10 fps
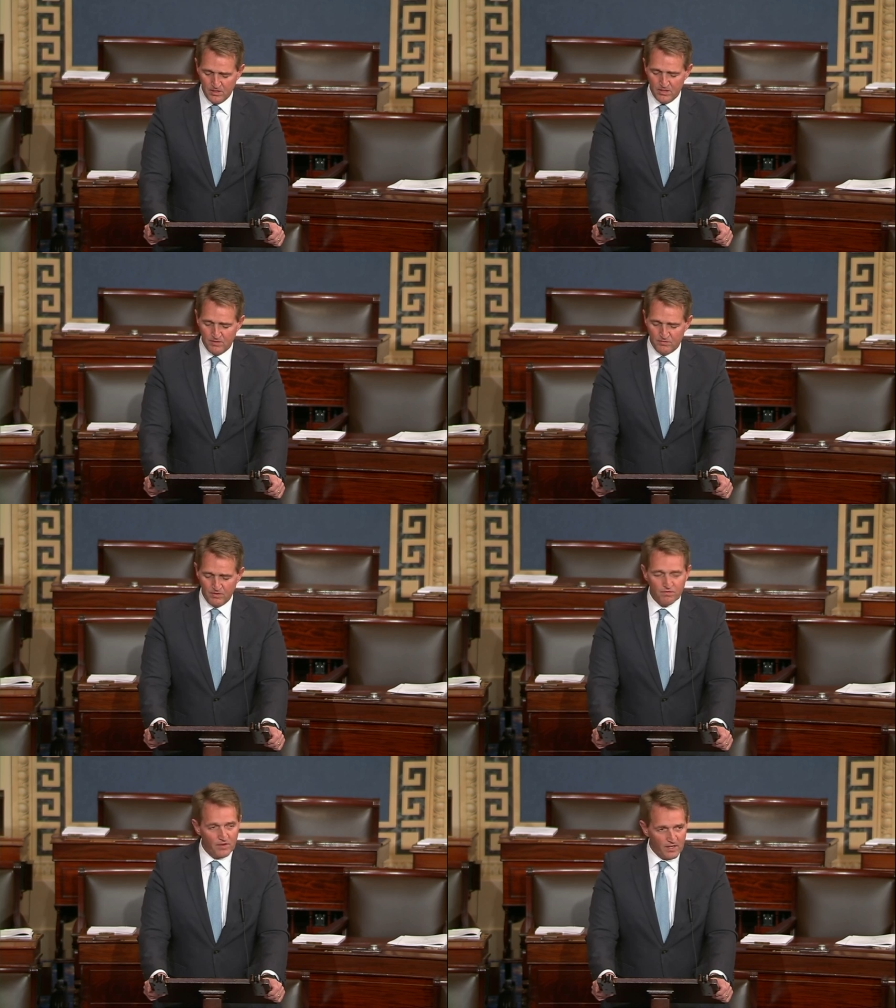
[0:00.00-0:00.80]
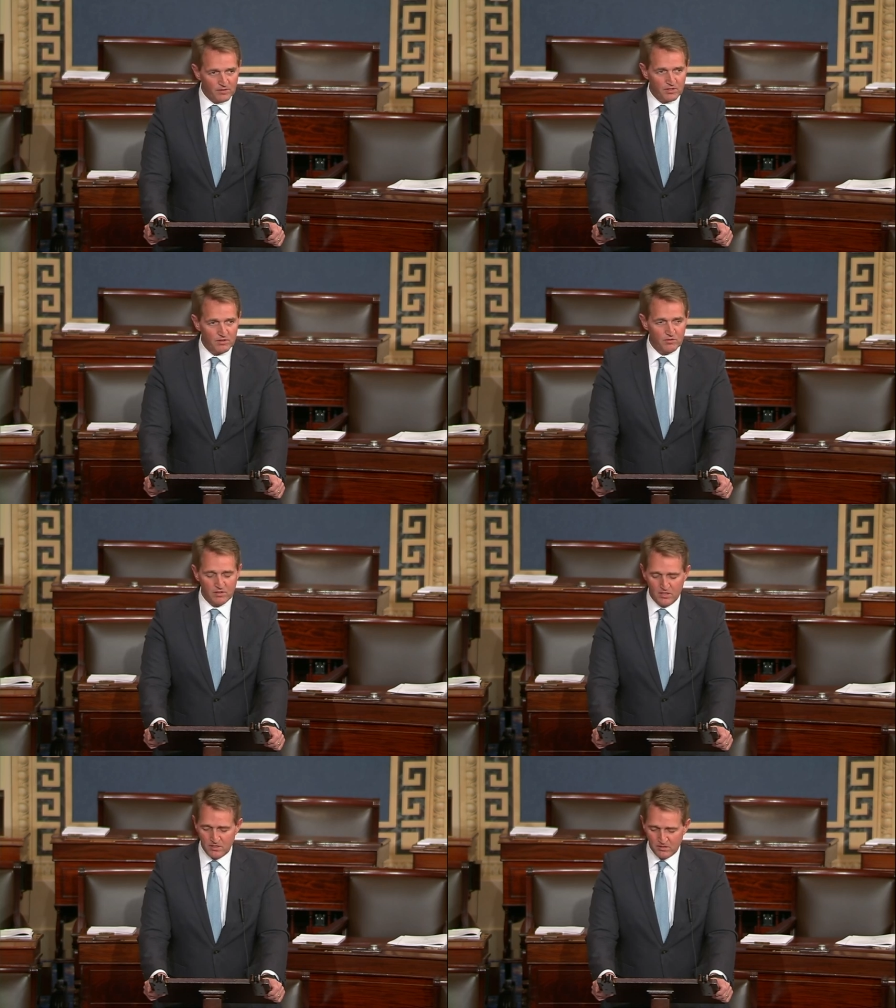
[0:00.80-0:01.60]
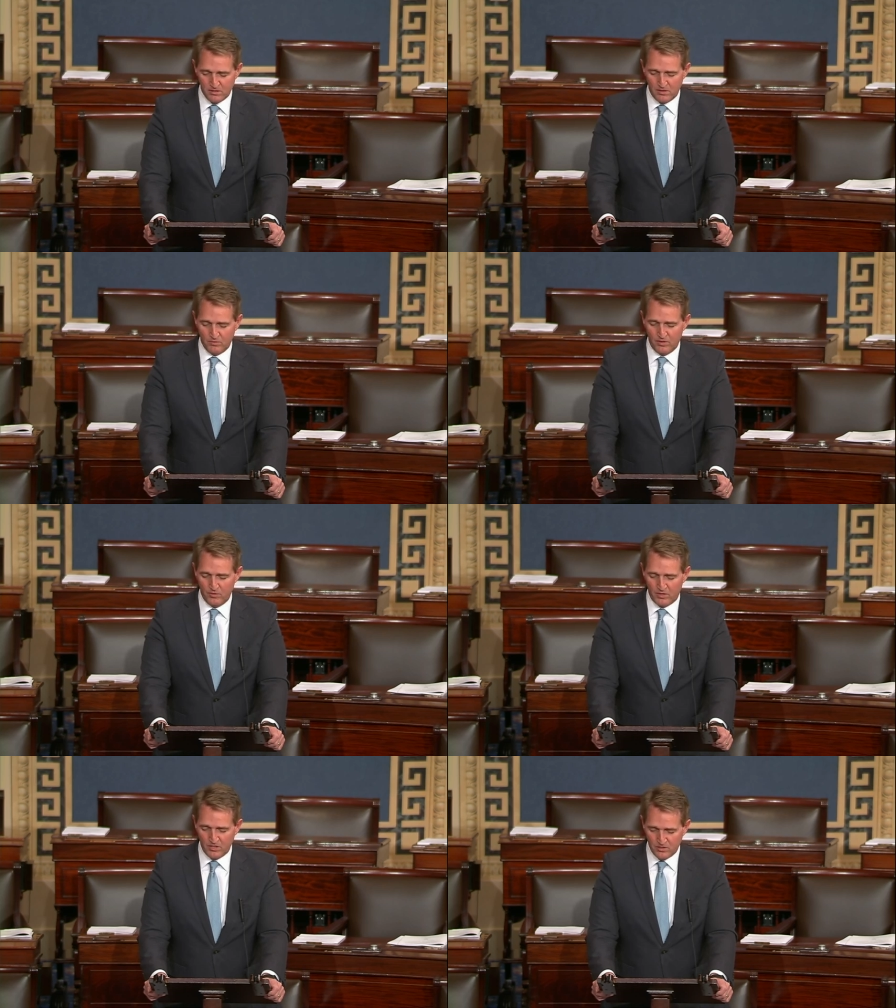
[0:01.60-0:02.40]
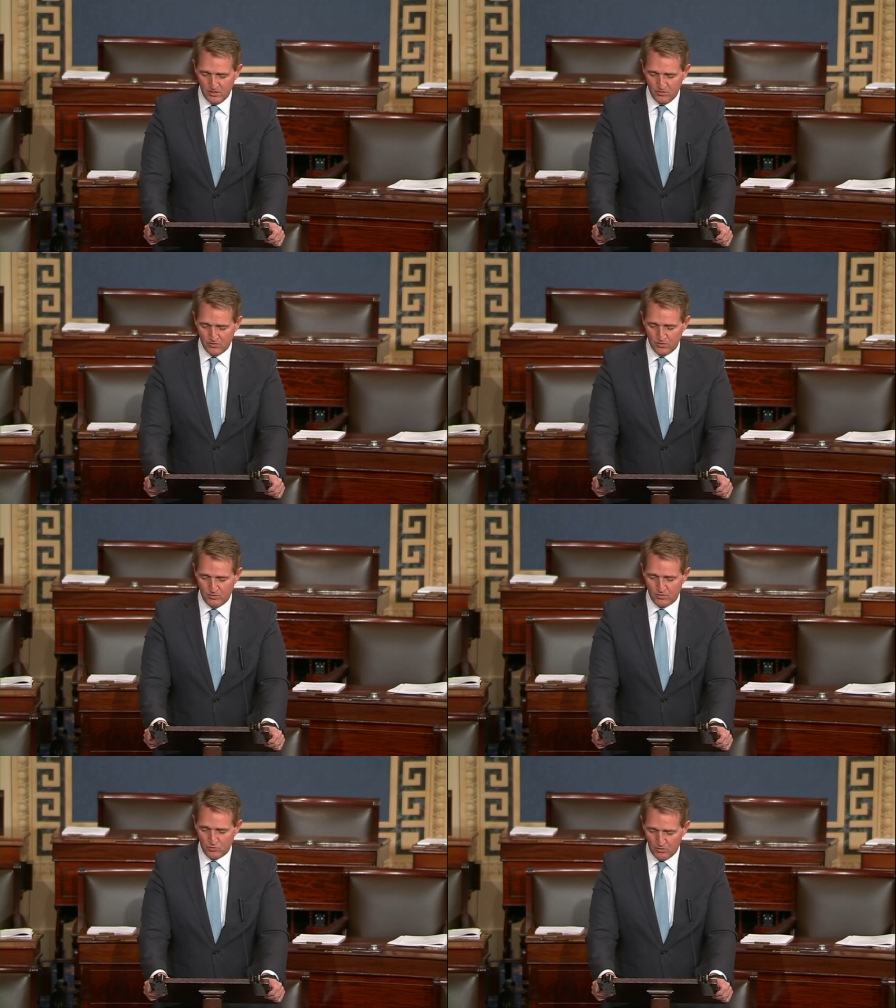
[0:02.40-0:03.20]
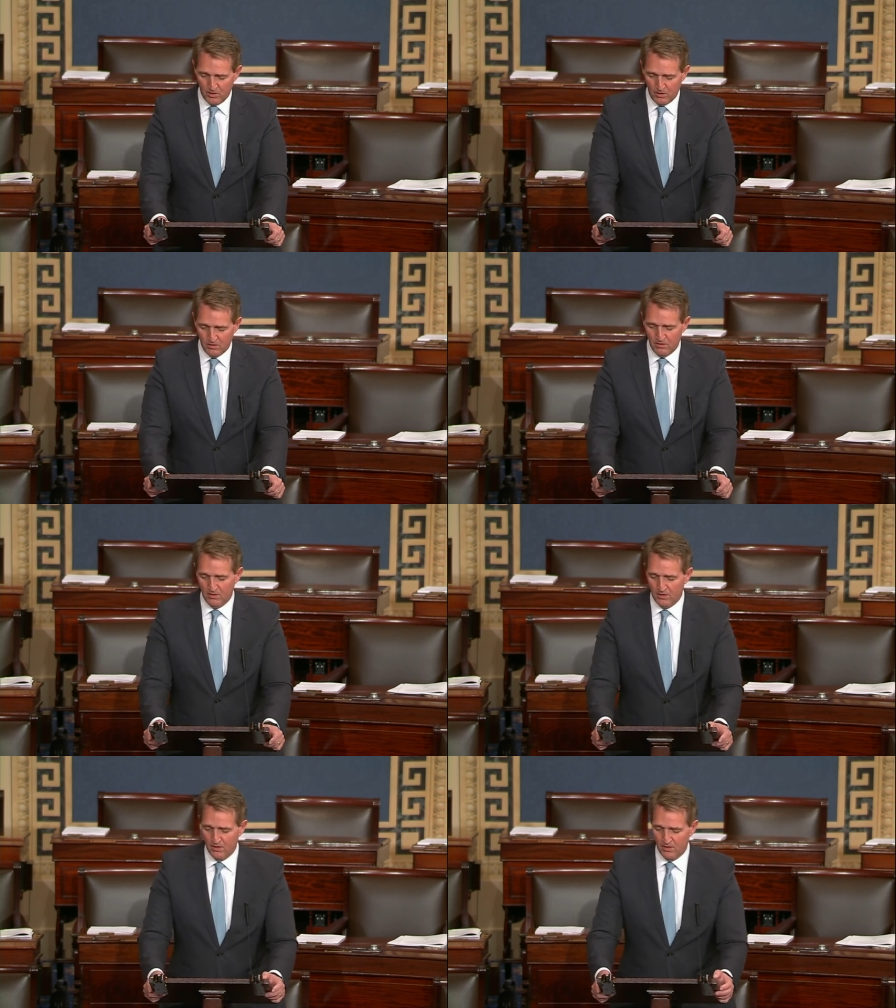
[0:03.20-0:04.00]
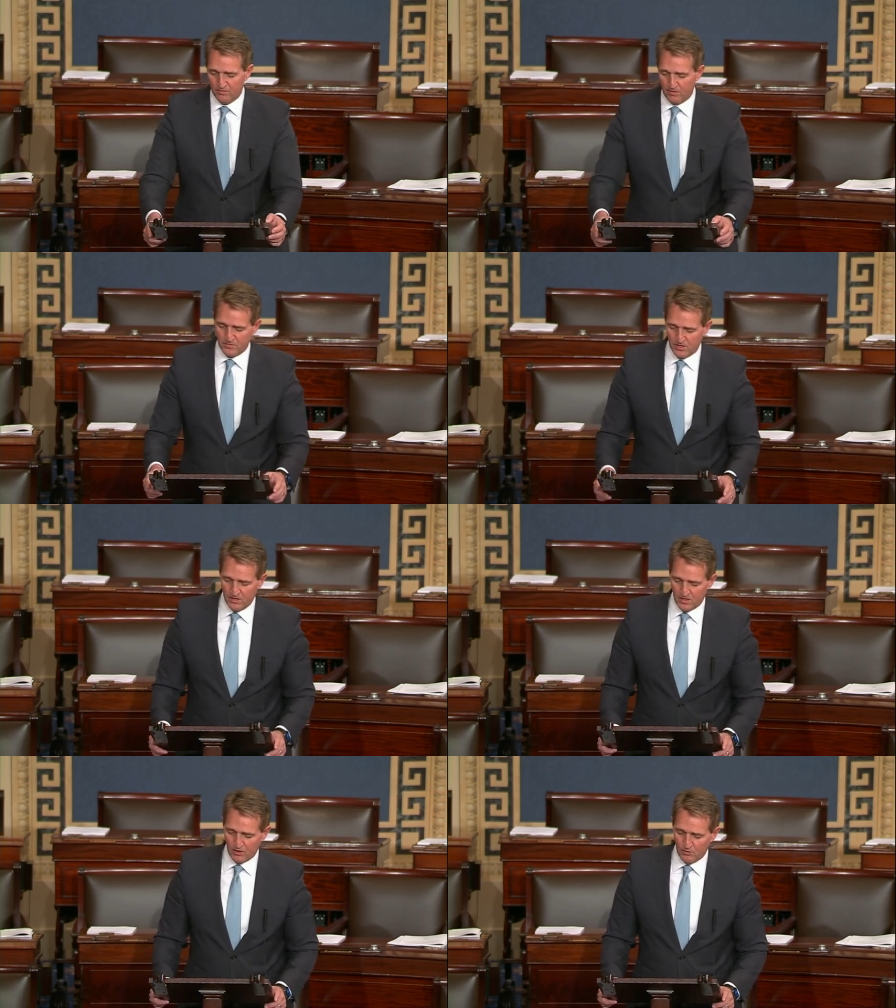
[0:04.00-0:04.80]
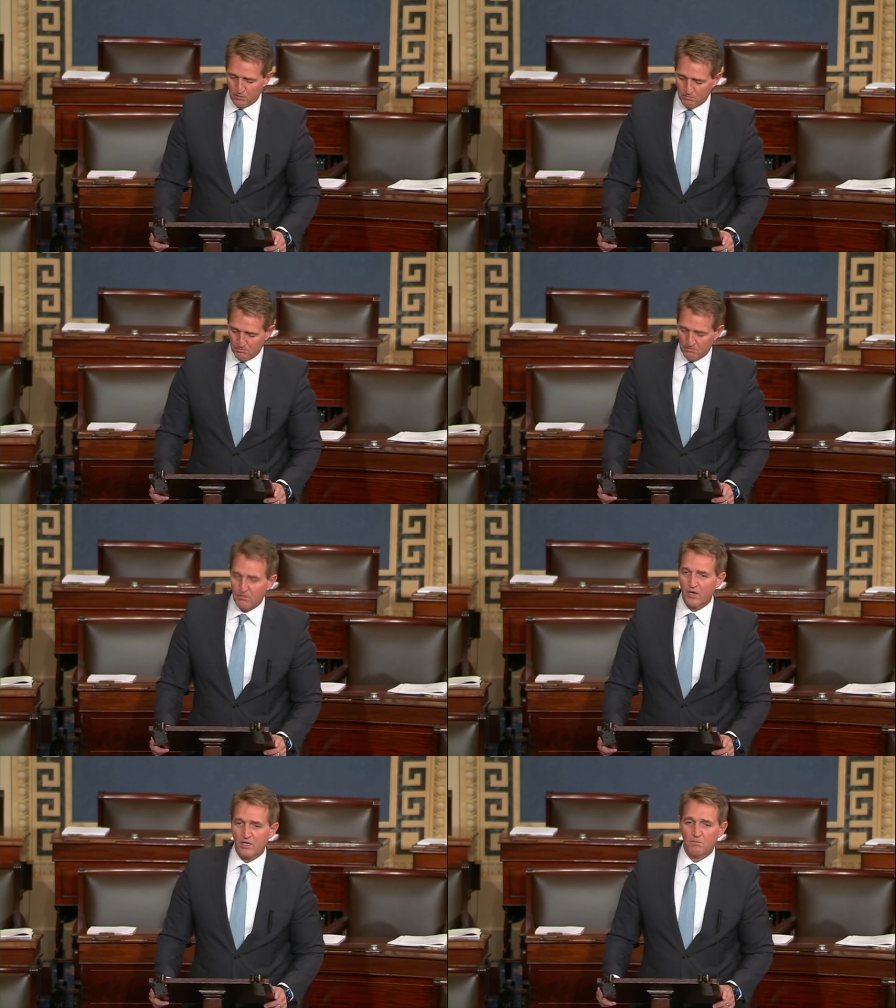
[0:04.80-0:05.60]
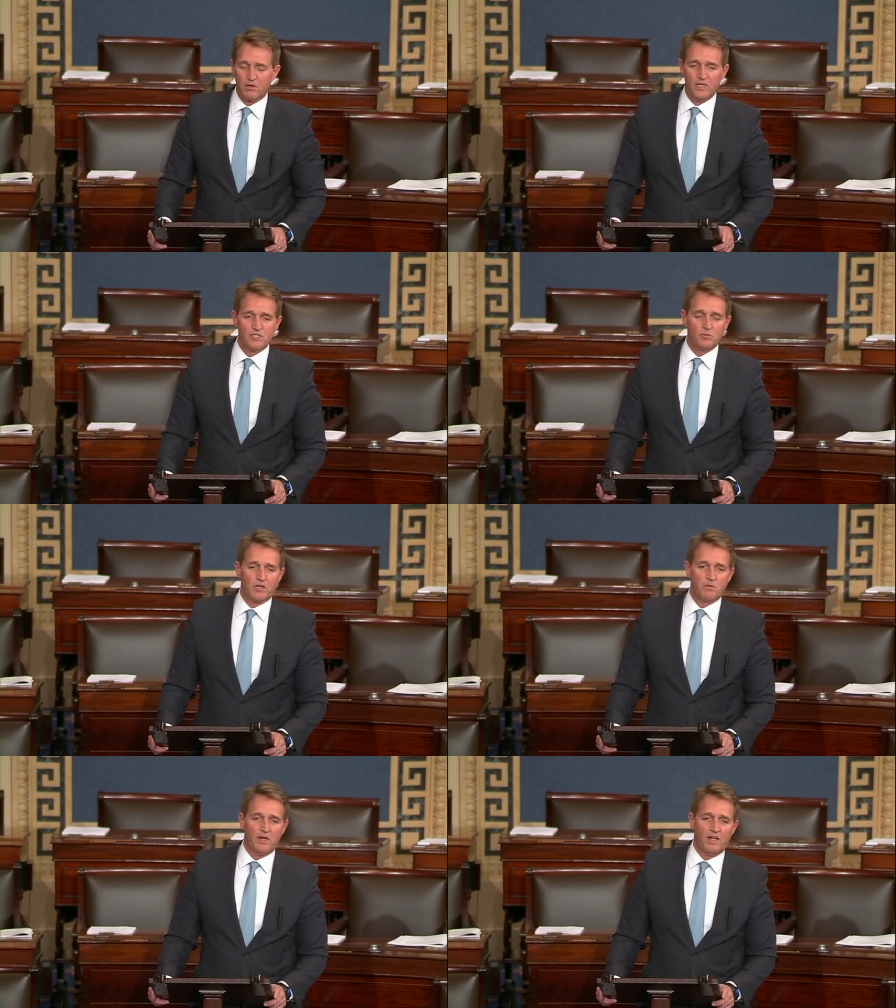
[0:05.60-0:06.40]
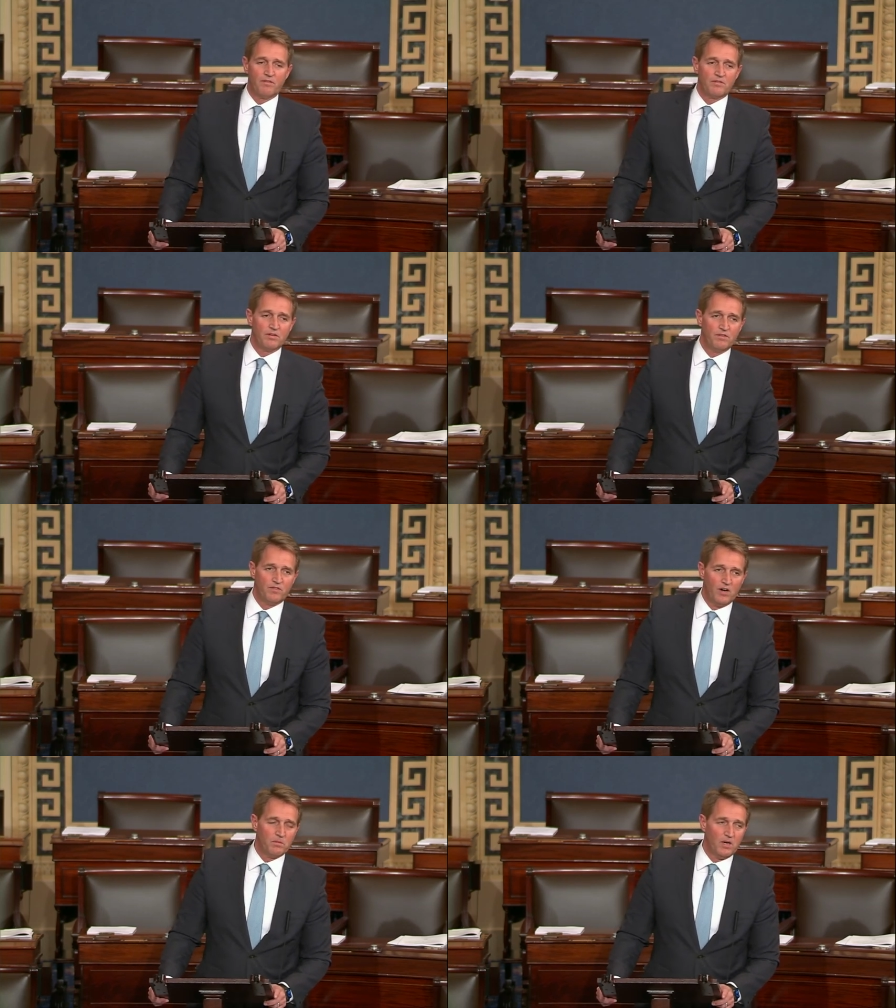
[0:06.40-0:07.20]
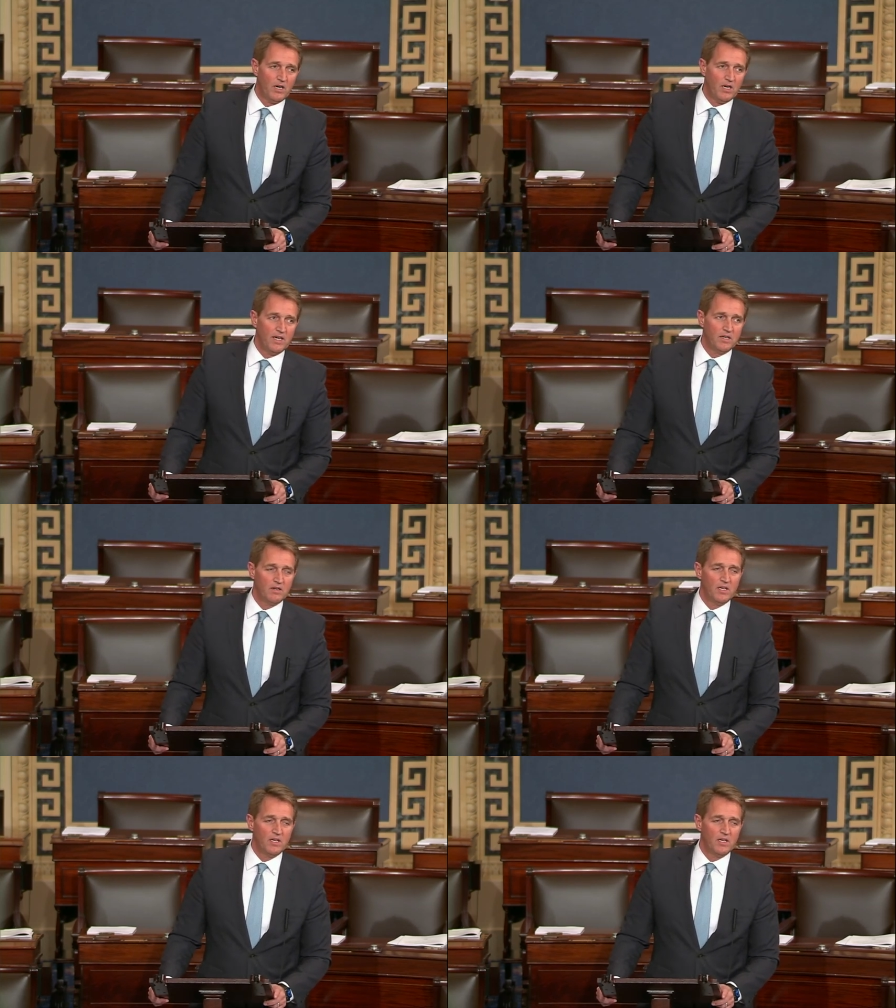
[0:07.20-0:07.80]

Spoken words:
If we fail to do this and we continue to withdraw from the global marketplace, we're going to be left far behind.